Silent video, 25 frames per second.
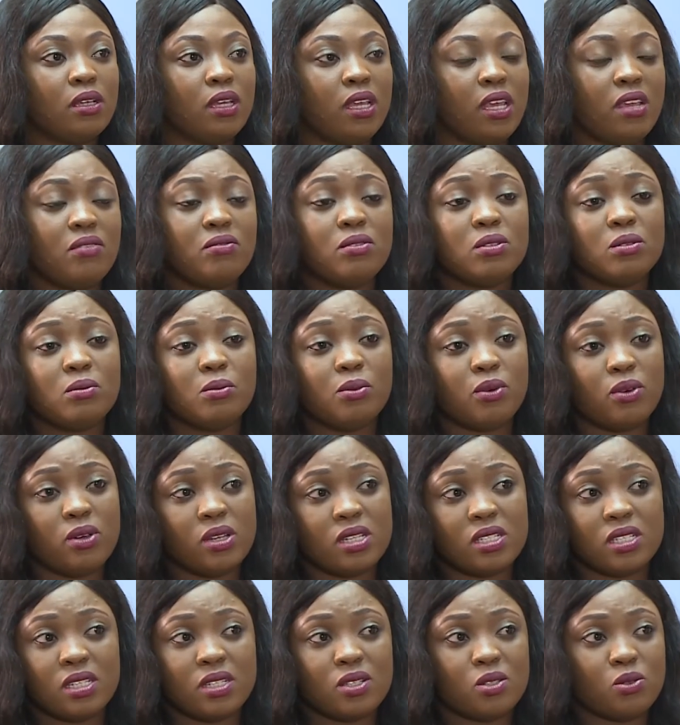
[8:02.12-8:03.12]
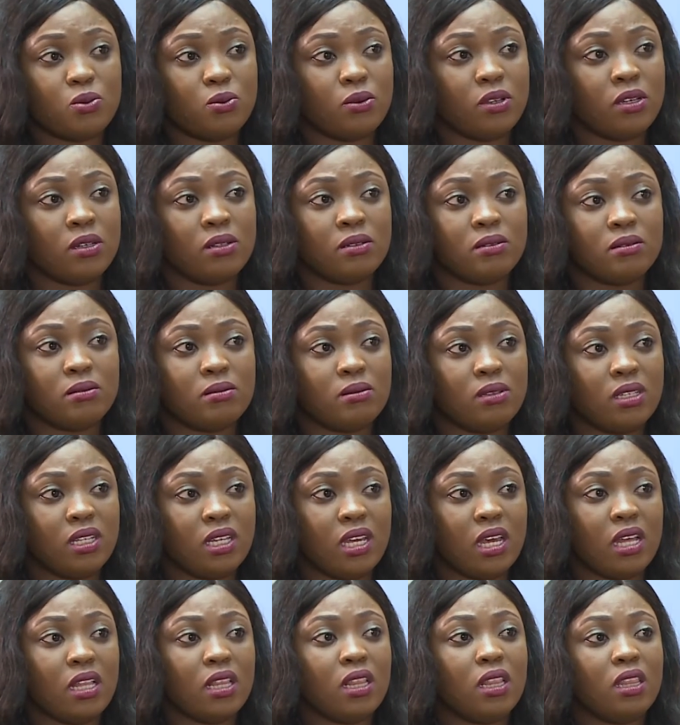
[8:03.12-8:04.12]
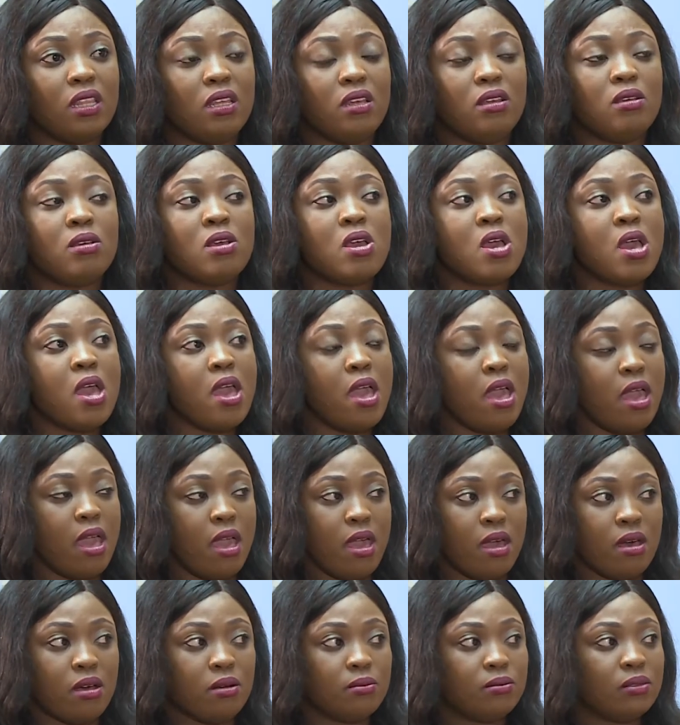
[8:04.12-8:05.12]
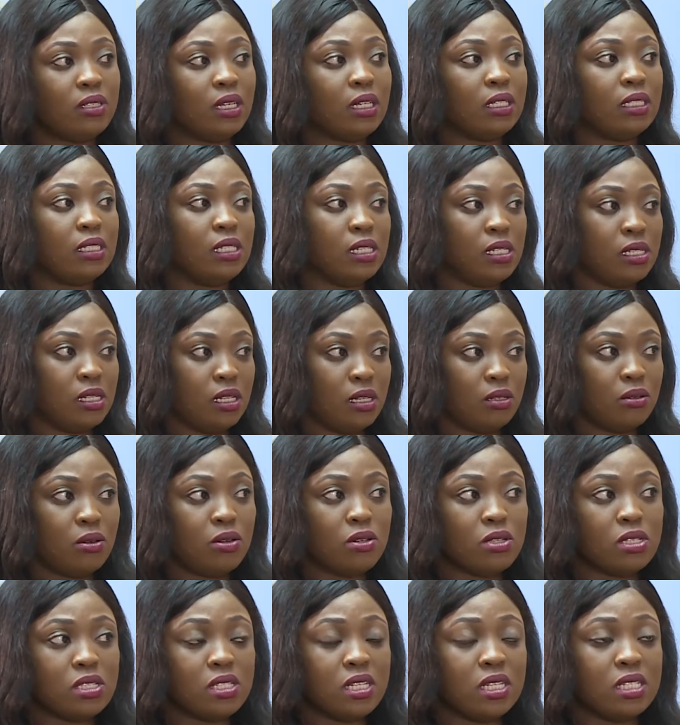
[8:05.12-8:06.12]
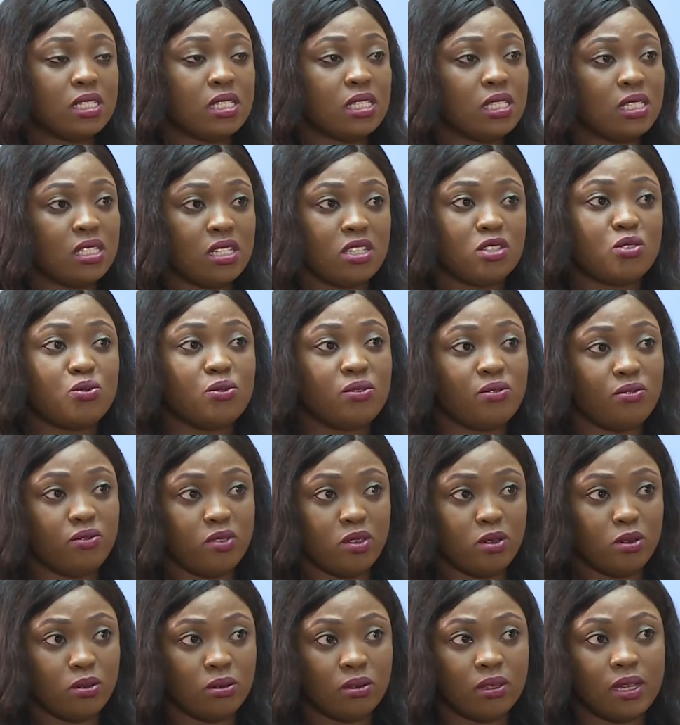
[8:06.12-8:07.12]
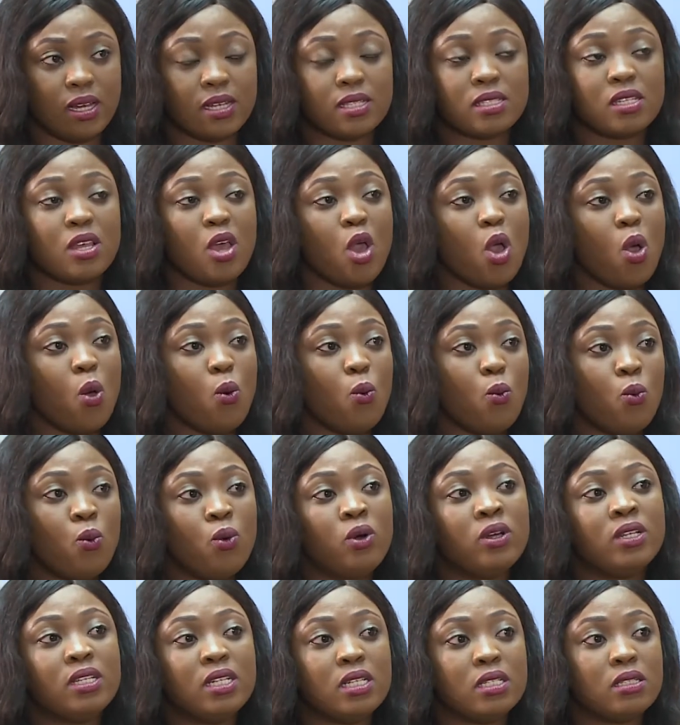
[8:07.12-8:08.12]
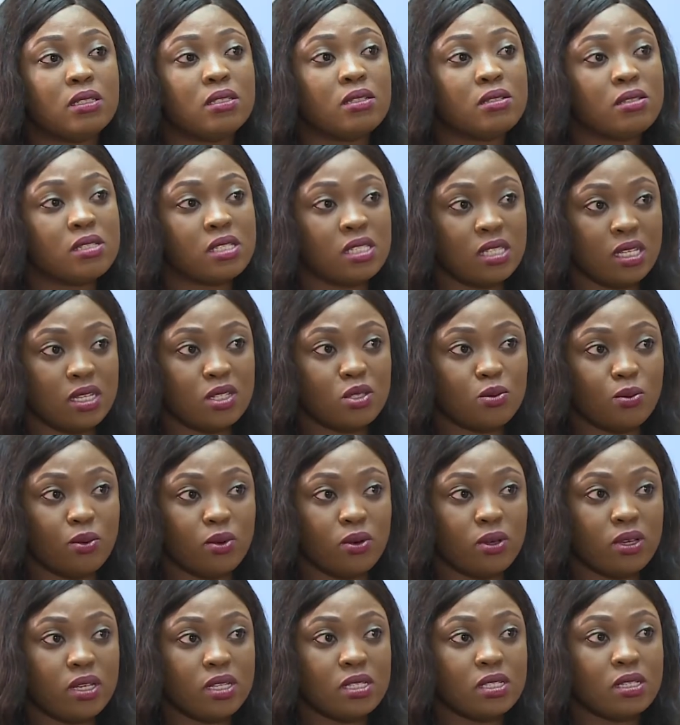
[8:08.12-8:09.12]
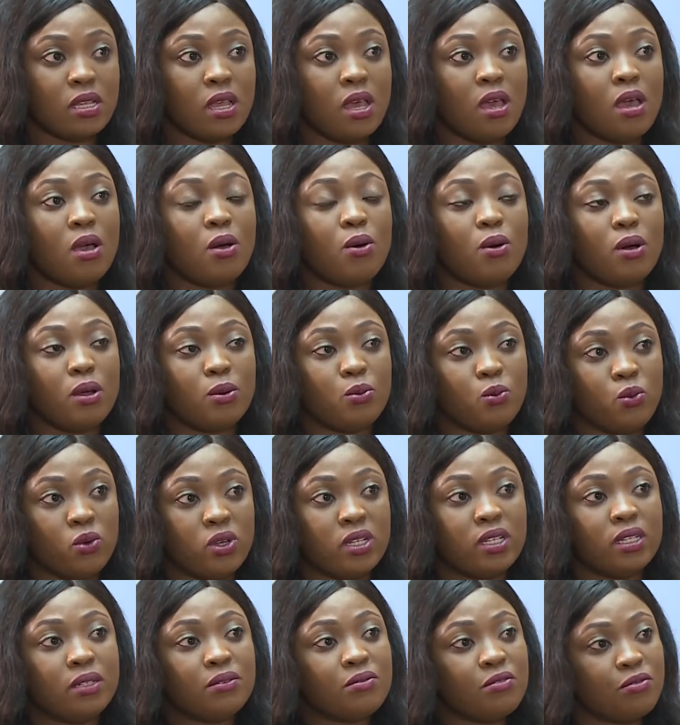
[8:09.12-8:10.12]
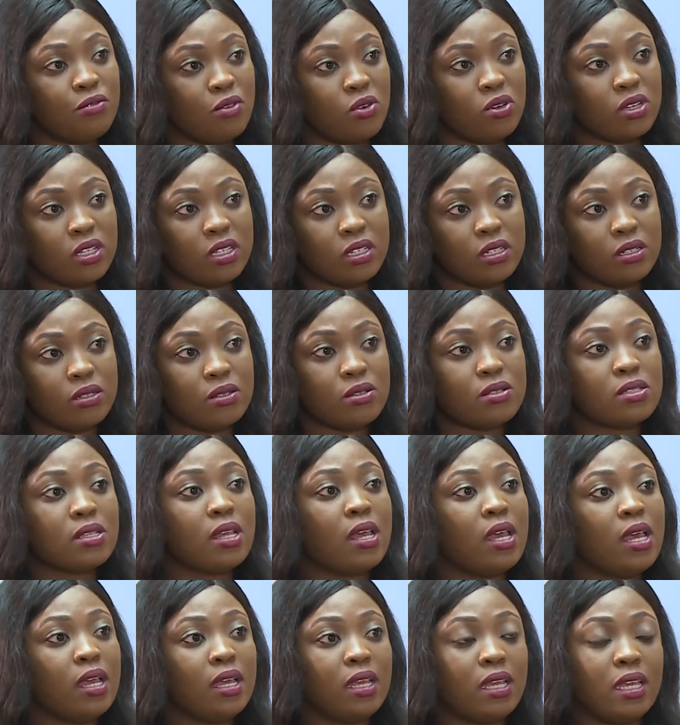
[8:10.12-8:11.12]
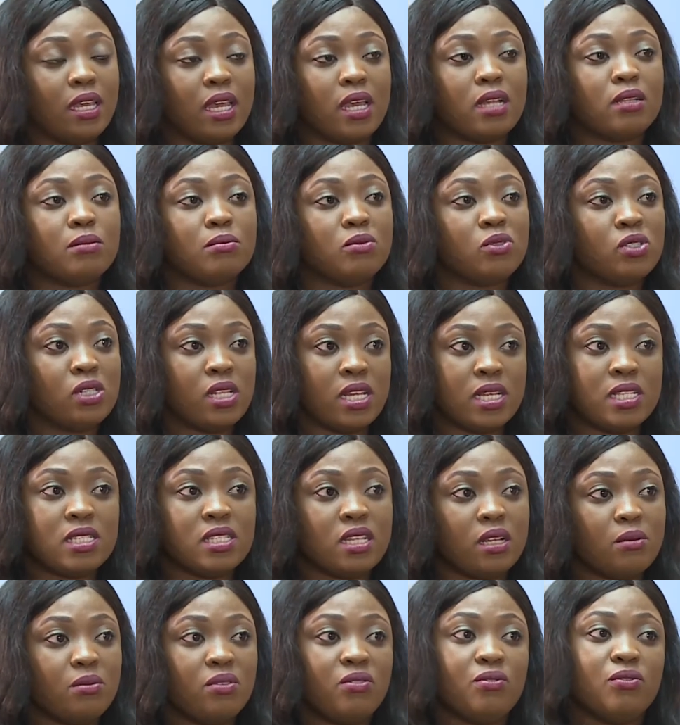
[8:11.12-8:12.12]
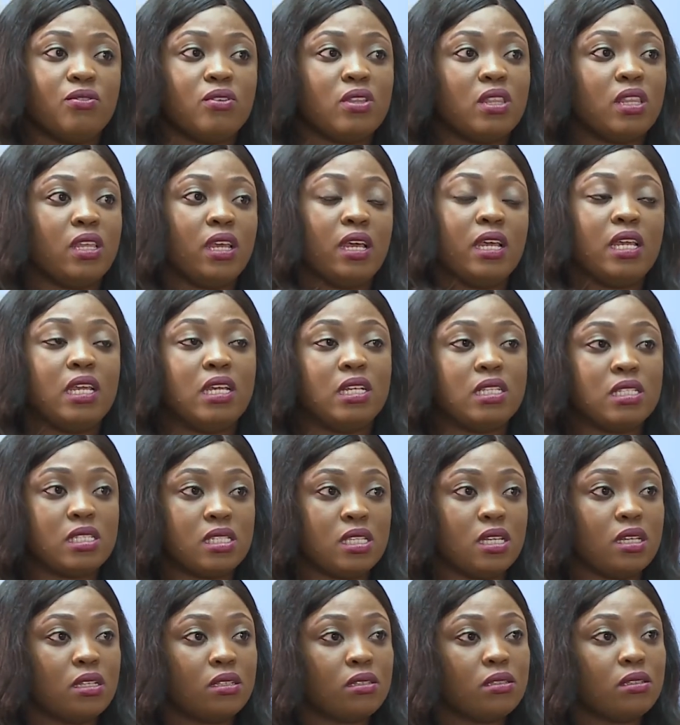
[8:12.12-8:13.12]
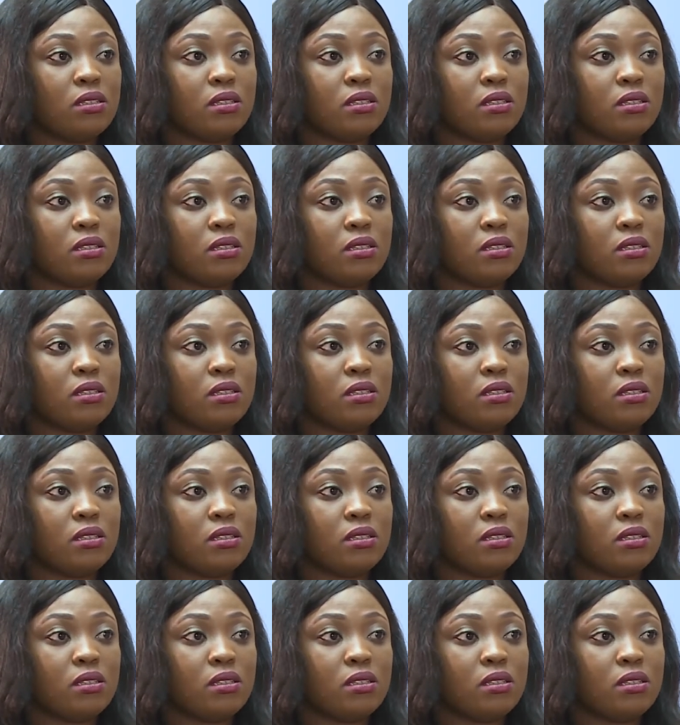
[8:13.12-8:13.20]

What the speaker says: even boys as well, get the help that they need. Because statistics reveal that 1 in 6 boys and 1 in 4 girls get molested before they're 18.